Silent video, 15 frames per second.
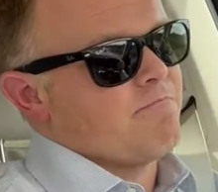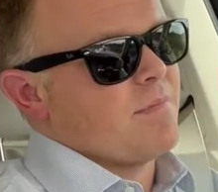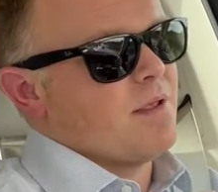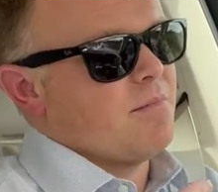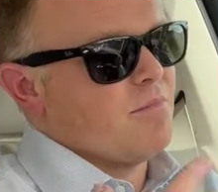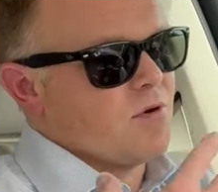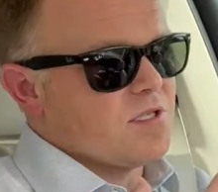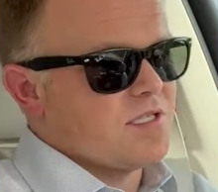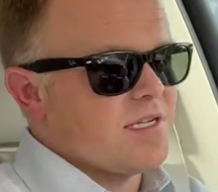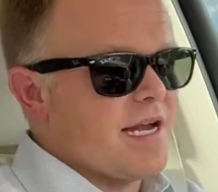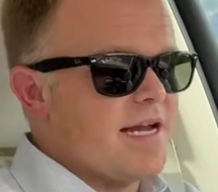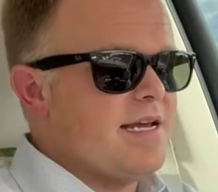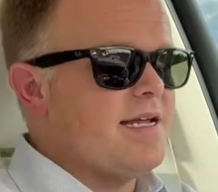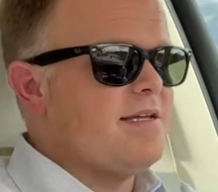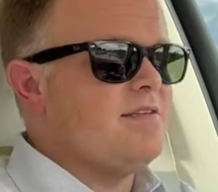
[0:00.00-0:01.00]

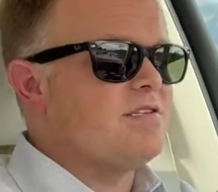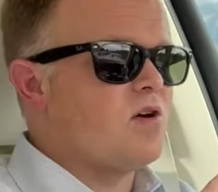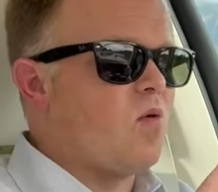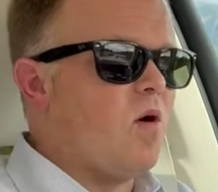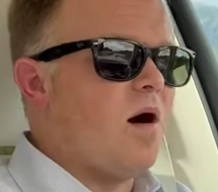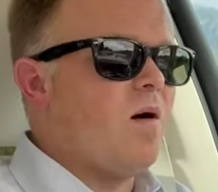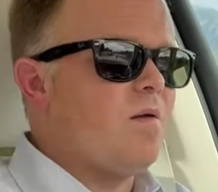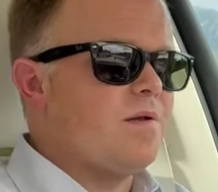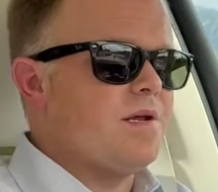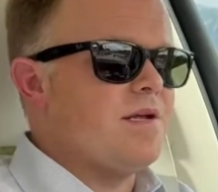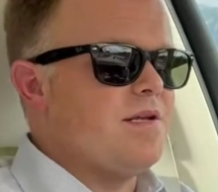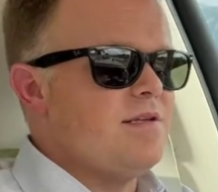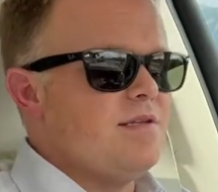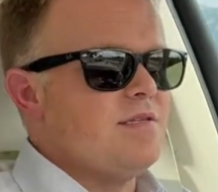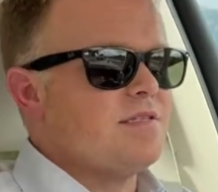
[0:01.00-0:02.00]
Mercedes
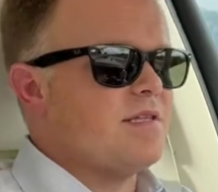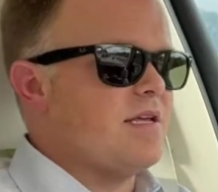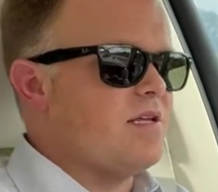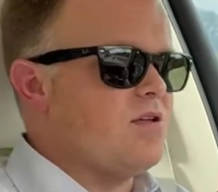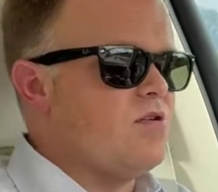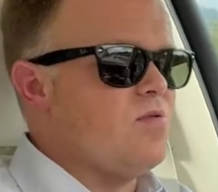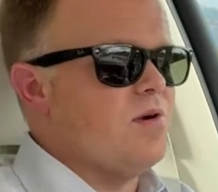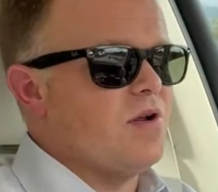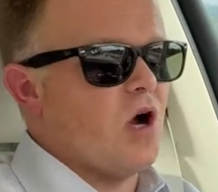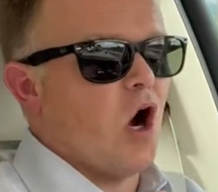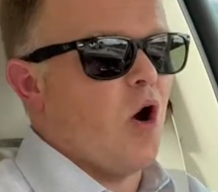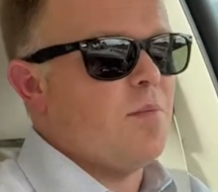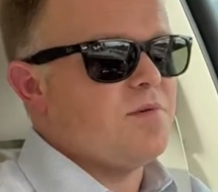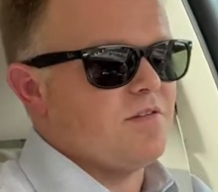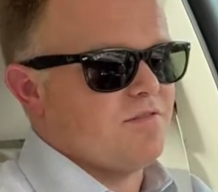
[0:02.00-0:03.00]
qualities that you would
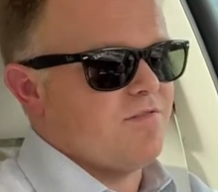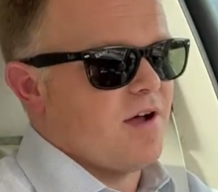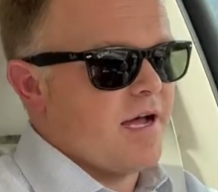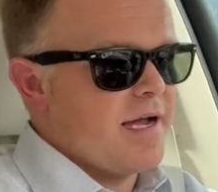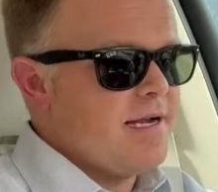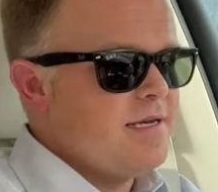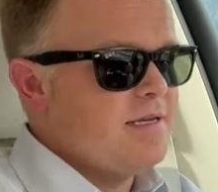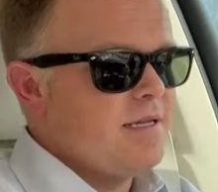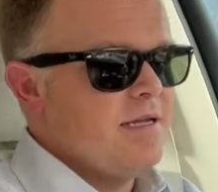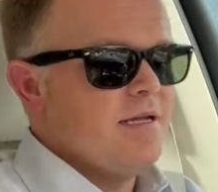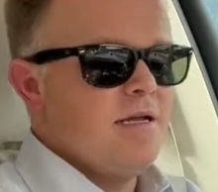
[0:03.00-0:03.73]
hope to find.